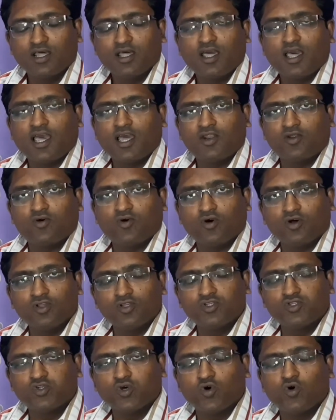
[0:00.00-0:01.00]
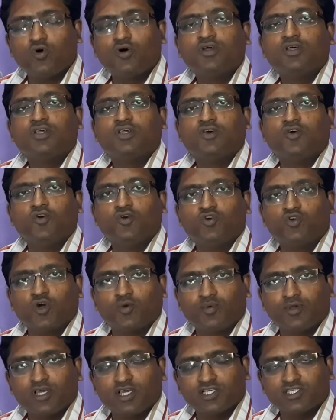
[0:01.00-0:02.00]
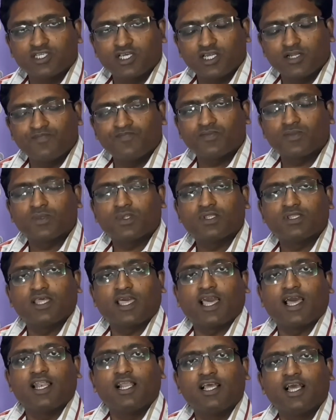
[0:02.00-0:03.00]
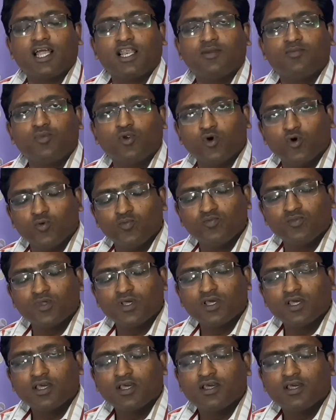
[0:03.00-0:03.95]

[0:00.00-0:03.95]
and also eutrophication, the algal bloom,